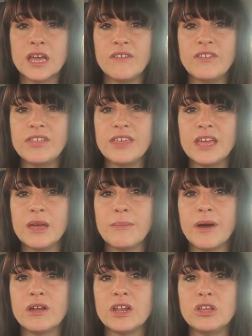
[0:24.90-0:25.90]
If you think
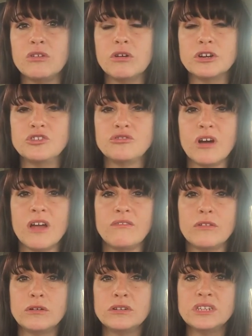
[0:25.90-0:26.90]
about it, you've got to drive
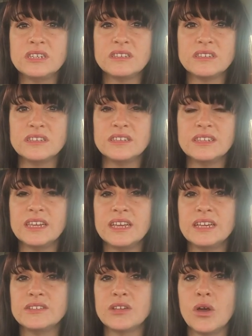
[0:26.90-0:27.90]
long
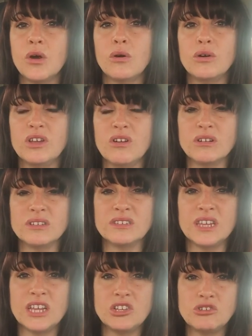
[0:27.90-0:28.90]
distances, or you've got to
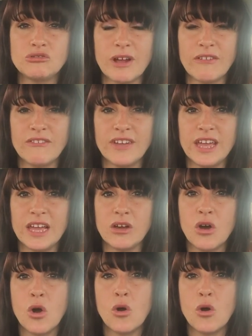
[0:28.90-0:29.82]
sit in traffic,